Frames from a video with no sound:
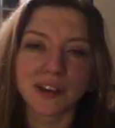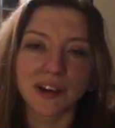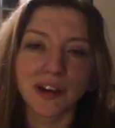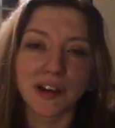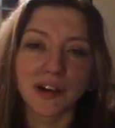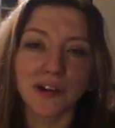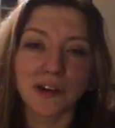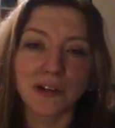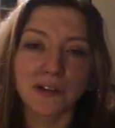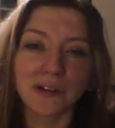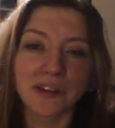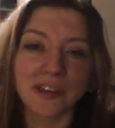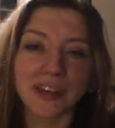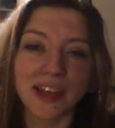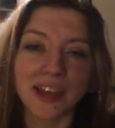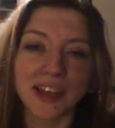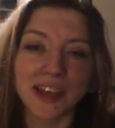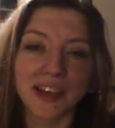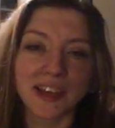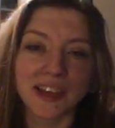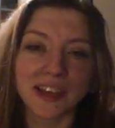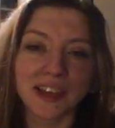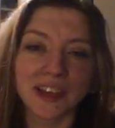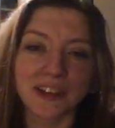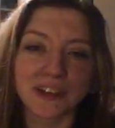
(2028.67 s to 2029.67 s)
oh,
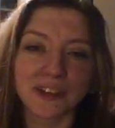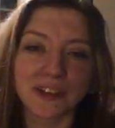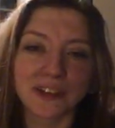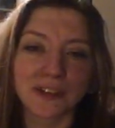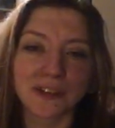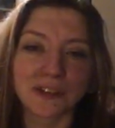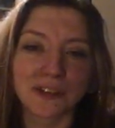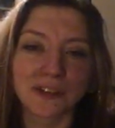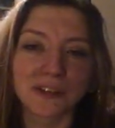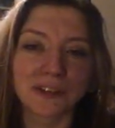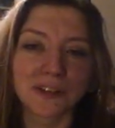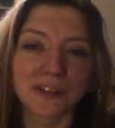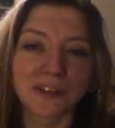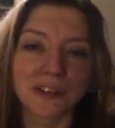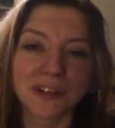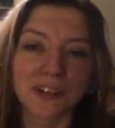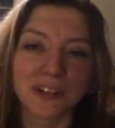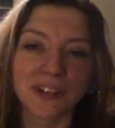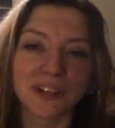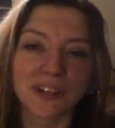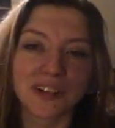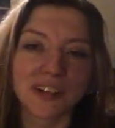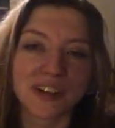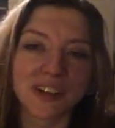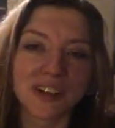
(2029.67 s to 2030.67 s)
thank you.
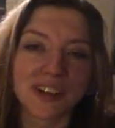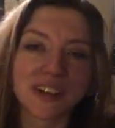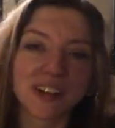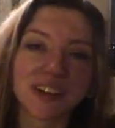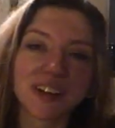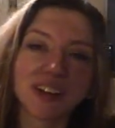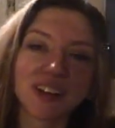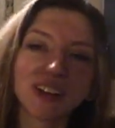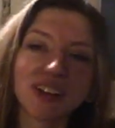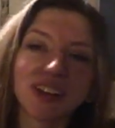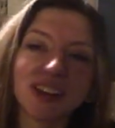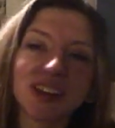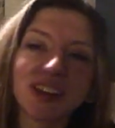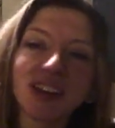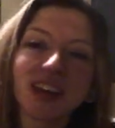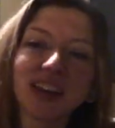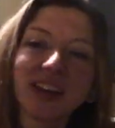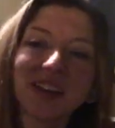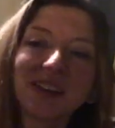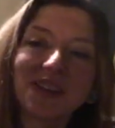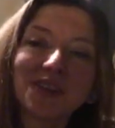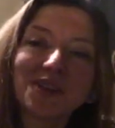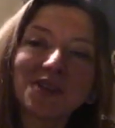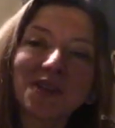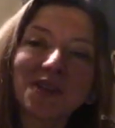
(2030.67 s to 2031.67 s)
Thank you,